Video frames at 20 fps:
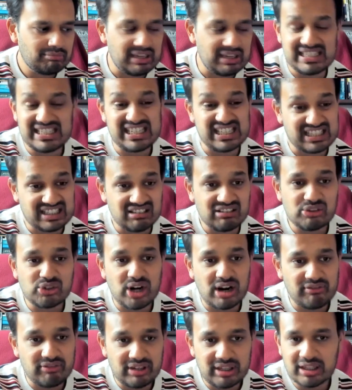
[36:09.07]
is it still
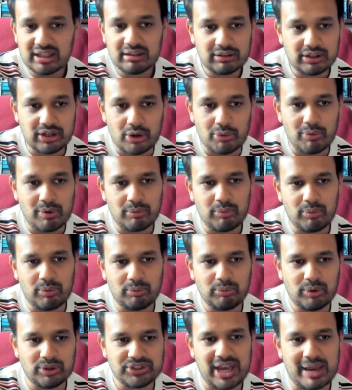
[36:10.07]
traveling? You
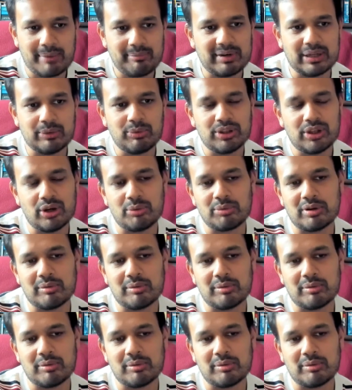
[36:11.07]
know, what's happening with